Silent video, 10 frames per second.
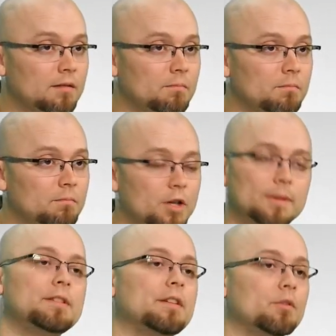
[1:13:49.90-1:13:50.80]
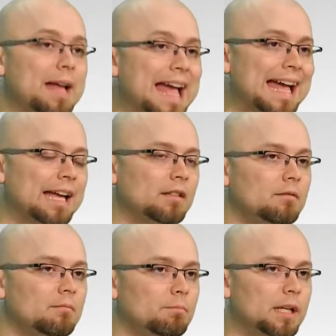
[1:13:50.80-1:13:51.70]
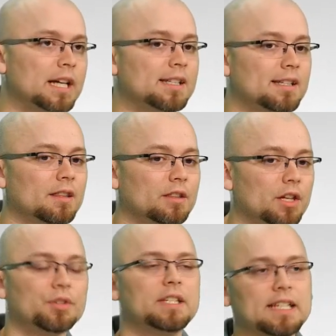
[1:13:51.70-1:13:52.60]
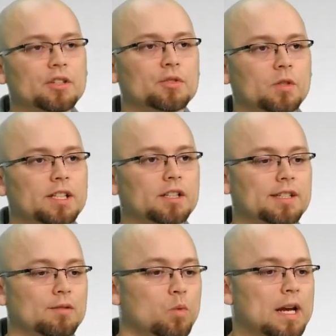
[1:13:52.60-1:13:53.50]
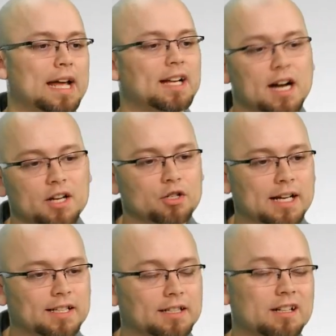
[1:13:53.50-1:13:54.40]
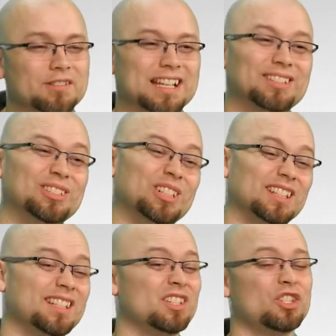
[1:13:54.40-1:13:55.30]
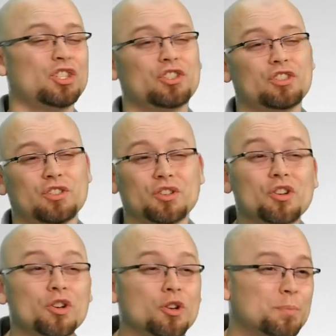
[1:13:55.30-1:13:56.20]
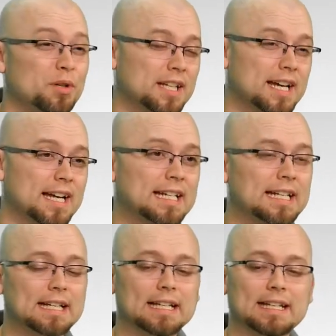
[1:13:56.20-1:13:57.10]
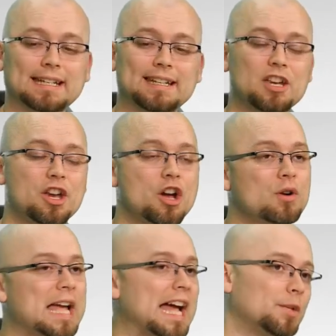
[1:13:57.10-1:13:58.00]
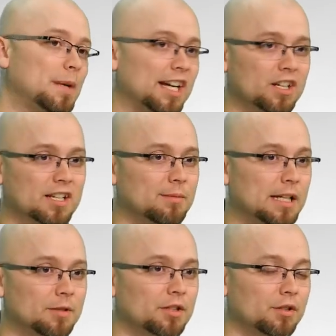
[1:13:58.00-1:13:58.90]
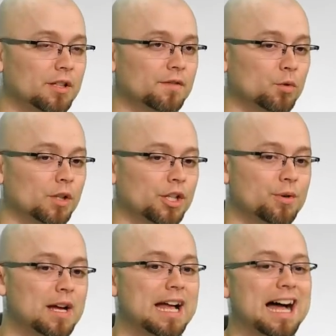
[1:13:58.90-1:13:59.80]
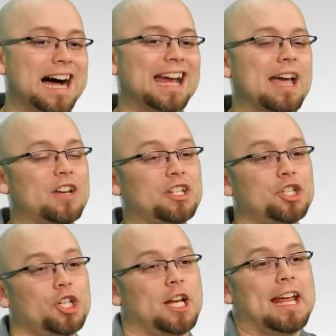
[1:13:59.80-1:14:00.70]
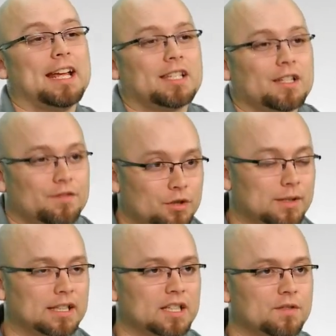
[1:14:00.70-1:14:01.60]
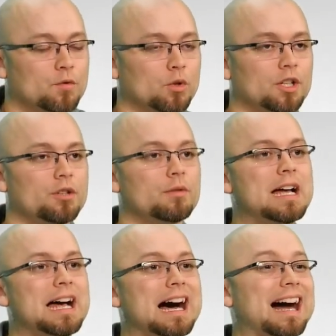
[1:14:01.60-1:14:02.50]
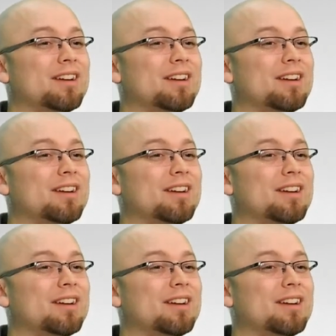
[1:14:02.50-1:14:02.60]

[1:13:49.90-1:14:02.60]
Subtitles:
nobody's ever mad, because those deals were deals that when I contracted it, I was like, look, this is super tight. No cash buyer is going to be able to do this for you. I have a chance of doing this for you. I don't